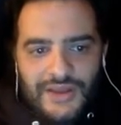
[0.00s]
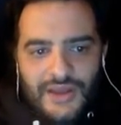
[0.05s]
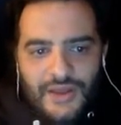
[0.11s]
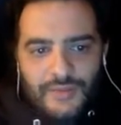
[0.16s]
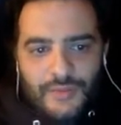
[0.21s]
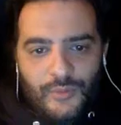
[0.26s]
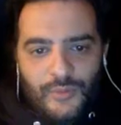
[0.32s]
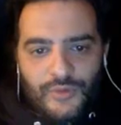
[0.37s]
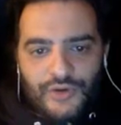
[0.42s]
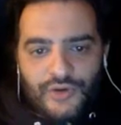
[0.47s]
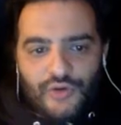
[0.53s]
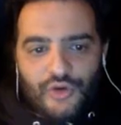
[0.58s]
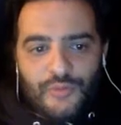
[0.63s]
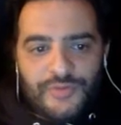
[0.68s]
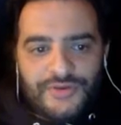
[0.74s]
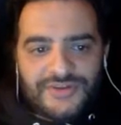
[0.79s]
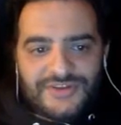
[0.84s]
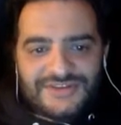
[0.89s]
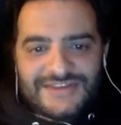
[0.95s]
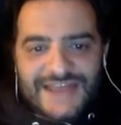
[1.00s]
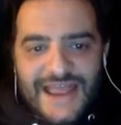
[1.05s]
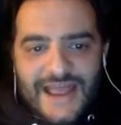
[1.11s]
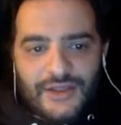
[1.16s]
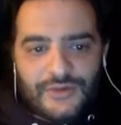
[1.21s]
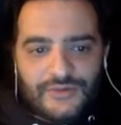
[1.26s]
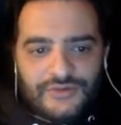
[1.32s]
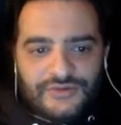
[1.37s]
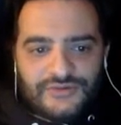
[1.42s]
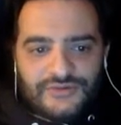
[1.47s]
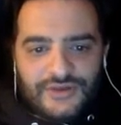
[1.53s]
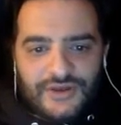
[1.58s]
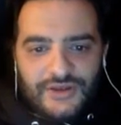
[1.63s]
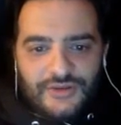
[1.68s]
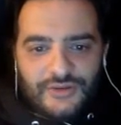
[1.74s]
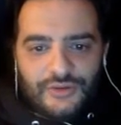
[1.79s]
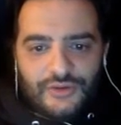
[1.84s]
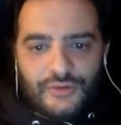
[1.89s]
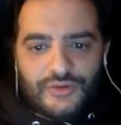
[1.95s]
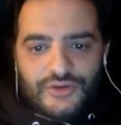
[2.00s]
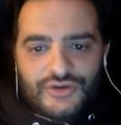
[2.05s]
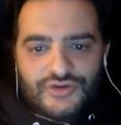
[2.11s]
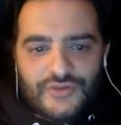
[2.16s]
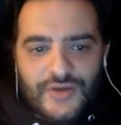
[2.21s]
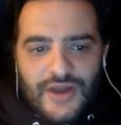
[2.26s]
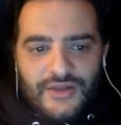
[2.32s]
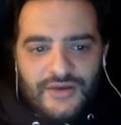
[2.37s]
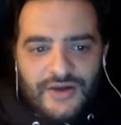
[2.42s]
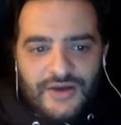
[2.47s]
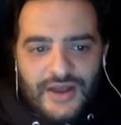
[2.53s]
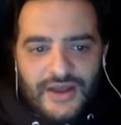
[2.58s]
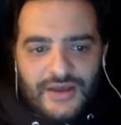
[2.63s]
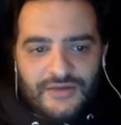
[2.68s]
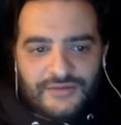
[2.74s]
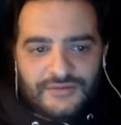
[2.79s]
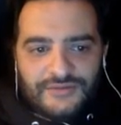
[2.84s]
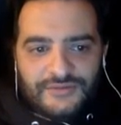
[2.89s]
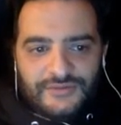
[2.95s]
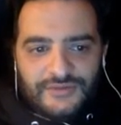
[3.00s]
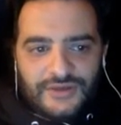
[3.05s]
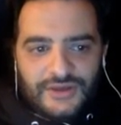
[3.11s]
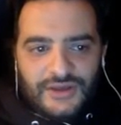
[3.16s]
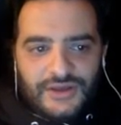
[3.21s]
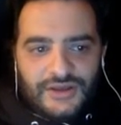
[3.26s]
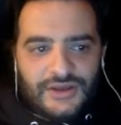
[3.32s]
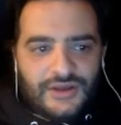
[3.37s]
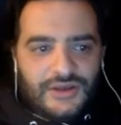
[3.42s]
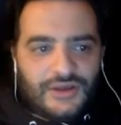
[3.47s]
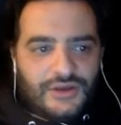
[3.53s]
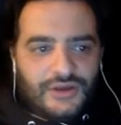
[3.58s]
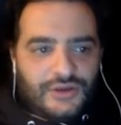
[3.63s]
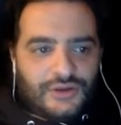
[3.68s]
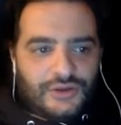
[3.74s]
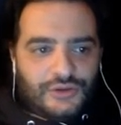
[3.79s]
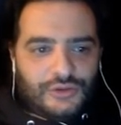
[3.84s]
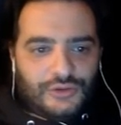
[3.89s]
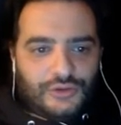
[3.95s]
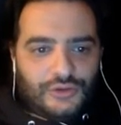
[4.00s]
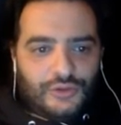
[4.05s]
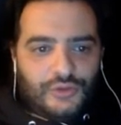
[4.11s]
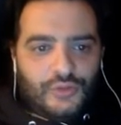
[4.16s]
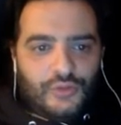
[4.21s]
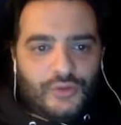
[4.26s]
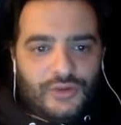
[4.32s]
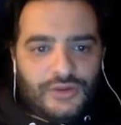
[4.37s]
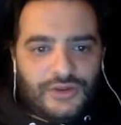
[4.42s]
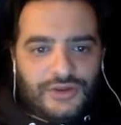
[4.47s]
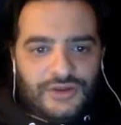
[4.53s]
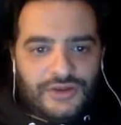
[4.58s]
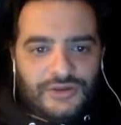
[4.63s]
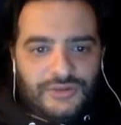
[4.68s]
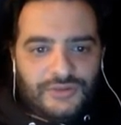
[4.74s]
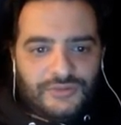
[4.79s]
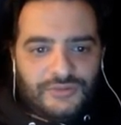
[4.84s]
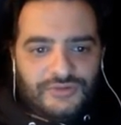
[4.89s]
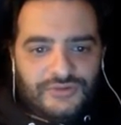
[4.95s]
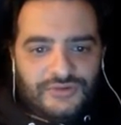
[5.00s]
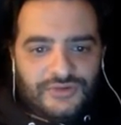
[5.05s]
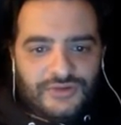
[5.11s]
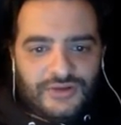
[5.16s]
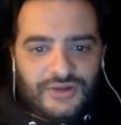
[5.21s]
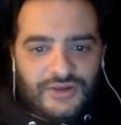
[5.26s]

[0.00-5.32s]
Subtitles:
I mean, when grouping the salaries together, who would you rather have? Okay, Lou Williams